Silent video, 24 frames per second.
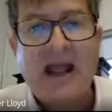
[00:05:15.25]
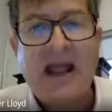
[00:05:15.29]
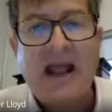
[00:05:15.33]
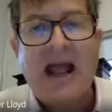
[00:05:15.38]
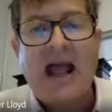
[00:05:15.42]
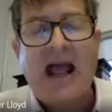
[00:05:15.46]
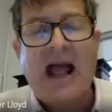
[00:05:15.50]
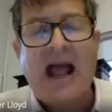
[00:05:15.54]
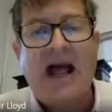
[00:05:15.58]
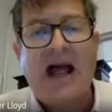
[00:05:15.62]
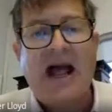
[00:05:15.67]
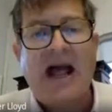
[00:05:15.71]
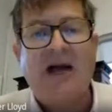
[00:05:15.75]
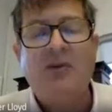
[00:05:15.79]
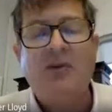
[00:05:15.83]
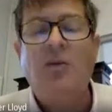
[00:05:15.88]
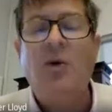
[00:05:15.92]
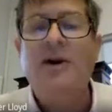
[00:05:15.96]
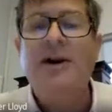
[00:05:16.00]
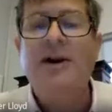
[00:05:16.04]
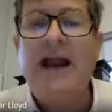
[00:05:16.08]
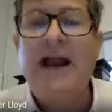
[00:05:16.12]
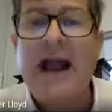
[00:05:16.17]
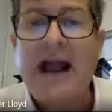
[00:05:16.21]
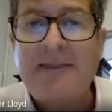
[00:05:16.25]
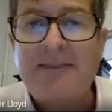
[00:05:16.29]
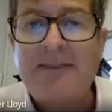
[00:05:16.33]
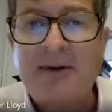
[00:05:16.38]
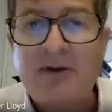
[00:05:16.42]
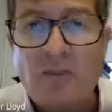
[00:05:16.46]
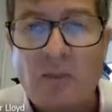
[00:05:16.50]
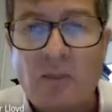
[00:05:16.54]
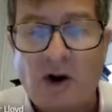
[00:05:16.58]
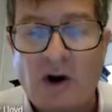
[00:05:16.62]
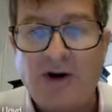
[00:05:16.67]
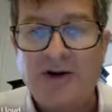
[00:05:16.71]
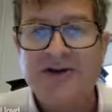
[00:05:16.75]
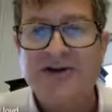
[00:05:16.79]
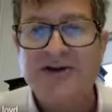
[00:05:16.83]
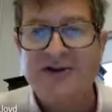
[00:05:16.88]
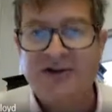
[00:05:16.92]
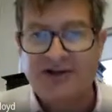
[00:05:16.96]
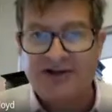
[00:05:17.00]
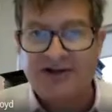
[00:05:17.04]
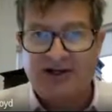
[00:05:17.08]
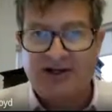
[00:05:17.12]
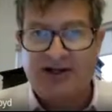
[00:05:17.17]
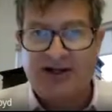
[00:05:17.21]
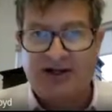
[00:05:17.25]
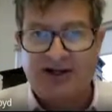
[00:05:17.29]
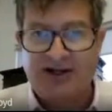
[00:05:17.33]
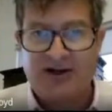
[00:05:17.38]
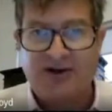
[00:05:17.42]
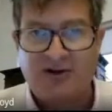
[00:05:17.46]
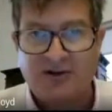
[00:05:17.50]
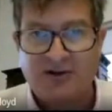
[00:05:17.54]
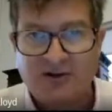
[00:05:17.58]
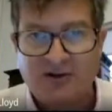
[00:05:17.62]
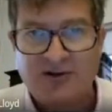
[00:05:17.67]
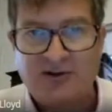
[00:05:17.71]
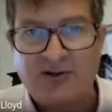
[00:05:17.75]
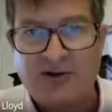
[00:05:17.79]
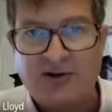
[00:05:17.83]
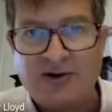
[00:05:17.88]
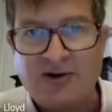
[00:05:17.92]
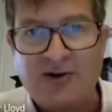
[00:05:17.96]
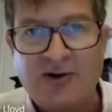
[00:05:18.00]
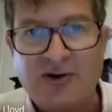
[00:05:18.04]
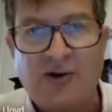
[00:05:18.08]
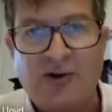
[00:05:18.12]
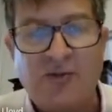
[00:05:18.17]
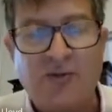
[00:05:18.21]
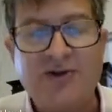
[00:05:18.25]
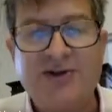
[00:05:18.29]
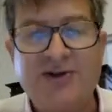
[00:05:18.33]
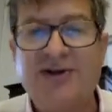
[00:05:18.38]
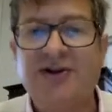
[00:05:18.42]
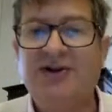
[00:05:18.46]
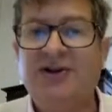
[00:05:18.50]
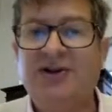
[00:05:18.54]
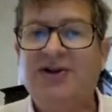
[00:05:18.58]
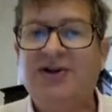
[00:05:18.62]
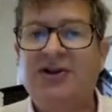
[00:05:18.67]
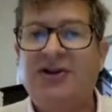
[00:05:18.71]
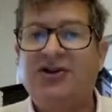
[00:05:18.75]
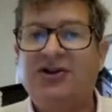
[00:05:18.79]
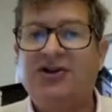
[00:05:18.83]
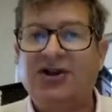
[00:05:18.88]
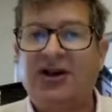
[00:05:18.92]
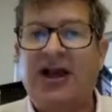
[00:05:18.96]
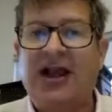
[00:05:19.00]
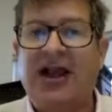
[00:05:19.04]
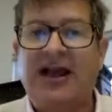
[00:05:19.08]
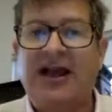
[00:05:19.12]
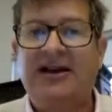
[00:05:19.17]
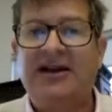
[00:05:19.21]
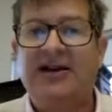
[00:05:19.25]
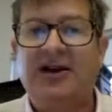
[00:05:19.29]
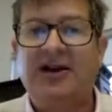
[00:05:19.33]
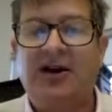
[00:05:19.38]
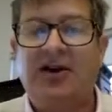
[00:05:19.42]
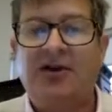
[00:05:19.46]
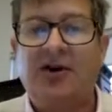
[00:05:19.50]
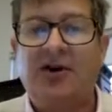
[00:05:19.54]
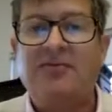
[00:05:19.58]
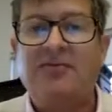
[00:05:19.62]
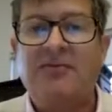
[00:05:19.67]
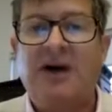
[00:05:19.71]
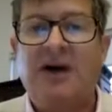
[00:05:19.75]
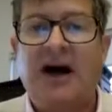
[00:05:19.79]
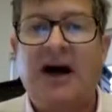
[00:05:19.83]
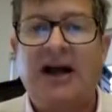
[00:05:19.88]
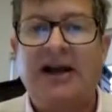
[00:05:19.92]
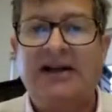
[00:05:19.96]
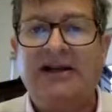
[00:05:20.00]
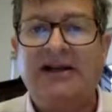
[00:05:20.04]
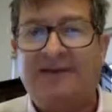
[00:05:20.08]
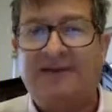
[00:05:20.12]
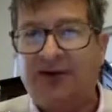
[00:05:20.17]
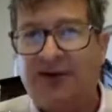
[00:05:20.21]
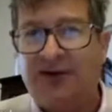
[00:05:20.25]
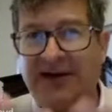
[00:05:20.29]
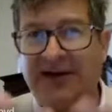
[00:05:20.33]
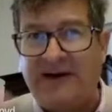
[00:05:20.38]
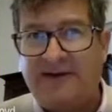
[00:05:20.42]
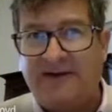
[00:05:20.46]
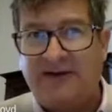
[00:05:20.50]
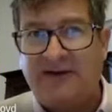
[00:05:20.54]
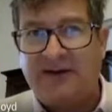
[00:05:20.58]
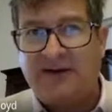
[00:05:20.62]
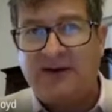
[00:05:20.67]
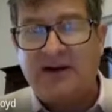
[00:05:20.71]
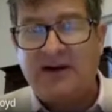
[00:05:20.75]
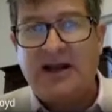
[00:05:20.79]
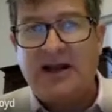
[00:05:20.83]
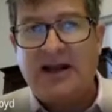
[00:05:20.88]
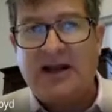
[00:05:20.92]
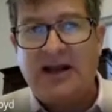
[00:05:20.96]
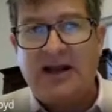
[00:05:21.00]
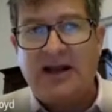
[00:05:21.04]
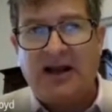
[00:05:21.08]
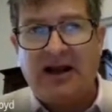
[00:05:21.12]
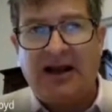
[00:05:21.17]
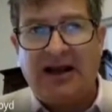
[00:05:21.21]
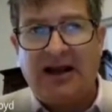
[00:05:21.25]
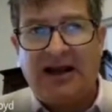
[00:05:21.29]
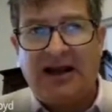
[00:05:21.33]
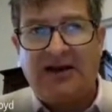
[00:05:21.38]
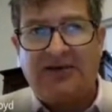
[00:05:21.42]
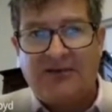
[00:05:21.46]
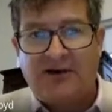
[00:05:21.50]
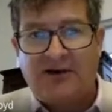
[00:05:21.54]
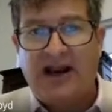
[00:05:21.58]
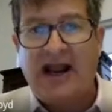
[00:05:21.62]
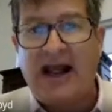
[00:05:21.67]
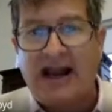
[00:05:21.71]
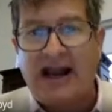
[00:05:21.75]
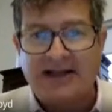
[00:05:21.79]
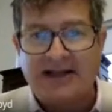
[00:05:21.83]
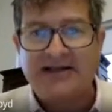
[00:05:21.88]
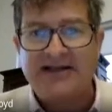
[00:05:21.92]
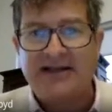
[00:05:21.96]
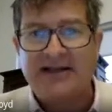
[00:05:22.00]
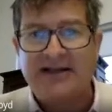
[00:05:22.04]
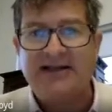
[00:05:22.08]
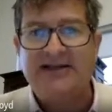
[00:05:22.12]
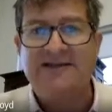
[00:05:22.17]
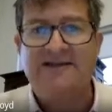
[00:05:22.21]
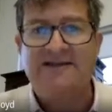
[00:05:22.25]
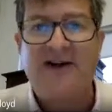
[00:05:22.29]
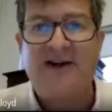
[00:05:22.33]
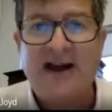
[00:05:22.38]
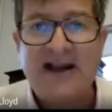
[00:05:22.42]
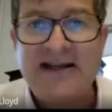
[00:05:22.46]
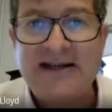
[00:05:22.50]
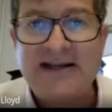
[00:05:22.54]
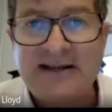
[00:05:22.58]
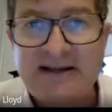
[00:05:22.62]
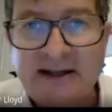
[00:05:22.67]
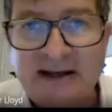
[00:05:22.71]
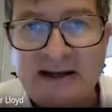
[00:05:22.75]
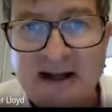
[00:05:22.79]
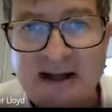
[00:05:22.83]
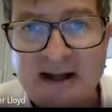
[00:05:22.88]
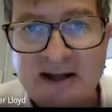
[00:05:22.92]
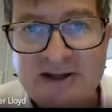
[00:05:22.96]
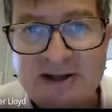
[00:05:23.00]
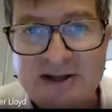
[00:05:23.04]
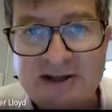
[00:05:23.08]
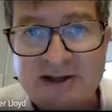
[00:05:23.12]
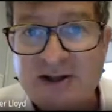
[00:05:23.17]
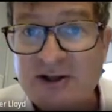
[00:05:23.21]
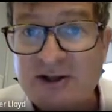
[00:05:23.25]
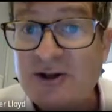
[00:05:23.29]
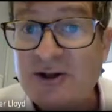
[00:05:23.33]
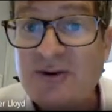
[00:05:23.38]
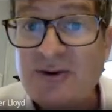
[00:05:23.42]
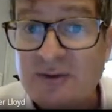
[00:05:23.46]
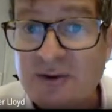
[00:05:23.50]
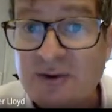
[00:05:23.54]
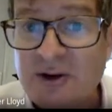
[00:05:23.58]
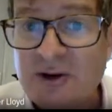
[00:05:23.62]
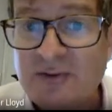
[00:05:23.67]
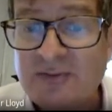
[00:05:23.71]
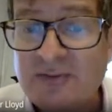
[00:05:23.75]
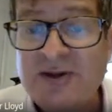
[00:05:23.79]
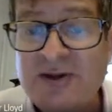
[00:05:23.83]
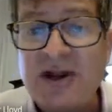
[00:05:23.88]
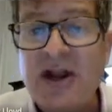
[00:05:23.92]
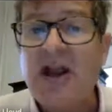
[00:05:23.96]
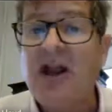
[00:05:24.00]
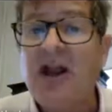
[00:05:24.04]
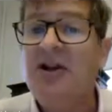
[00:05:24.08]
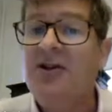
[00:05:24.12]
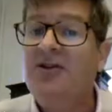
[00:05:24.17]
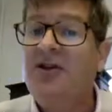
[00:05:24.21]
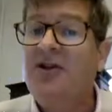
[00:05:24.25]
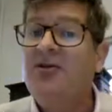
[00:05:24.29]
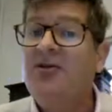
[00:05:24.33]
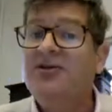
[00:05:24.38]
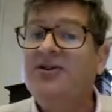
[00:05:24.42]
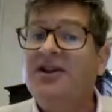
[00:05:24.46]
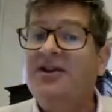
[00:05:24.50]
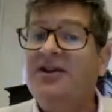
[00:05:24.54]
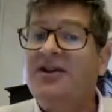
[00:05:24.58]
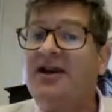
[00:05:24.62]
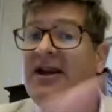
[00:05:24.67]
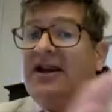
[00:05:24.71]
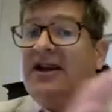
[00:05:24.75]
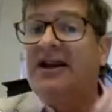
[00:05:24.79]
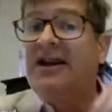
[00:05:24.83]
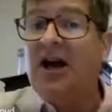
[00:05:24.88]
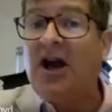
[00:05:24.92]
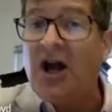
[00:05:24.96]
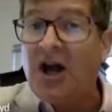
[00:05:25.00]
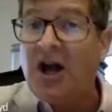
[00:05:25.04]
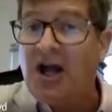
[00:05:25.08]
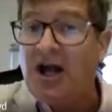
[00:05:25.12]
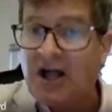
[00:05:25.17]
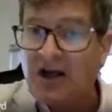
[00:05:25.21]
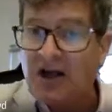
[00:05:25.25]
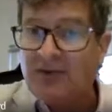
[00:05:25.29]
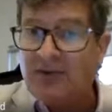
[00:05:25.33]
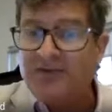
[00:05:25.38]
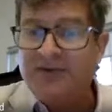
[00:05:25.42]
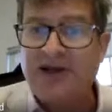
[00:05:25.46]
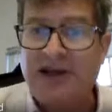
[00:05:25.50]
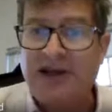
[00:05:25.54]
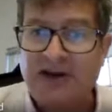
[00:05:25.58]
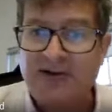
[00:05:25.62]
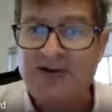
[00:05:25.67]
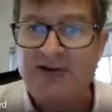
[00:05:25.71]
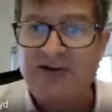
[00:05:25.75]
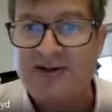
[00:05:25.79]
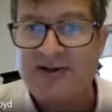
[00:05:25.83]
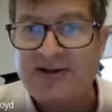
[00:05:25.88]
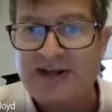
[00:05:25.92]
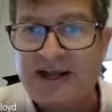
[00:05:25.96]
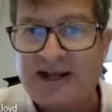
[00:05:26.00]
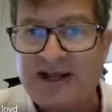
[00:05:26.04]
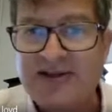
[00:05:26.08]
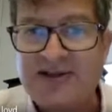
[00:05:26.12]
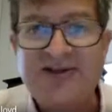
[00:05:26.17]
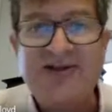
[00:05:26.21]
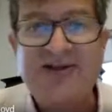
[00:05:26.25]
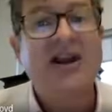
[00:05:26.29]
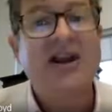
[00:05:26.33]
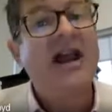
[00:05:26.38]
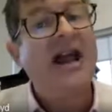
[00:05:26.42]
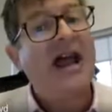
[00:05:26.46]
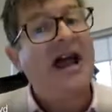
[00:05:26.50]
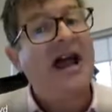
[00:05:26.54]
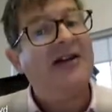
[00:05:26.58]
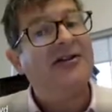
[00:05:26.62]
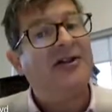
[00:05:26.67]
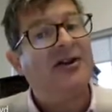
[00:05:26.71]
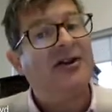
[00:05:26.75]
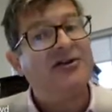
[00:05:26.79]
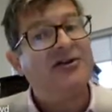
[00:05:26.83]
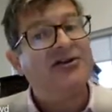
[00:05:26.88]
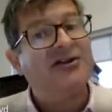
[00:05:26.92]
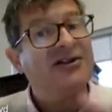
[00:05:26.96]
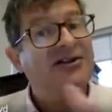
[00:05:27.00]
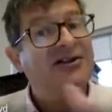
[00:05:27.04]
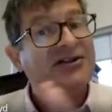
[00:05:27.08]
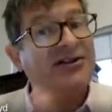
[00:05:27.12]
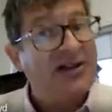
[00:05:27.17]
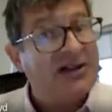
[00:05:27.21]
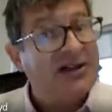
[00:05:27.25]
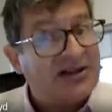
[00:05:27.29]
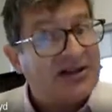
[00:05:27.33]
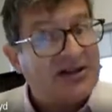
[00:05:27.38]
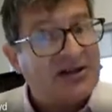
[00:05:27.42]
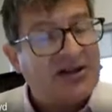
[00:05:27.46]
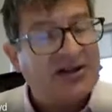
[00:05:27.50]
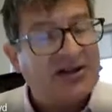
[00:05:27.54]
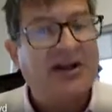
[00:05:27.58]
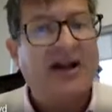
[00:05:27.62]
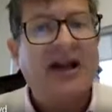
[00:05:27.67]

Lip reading: And what had happened was, just to cut a long story short, was that the teacher had in her own mind, if not even in reality, divided the class into 2 groups. Those that needed her help to get through the tests and those that didn't.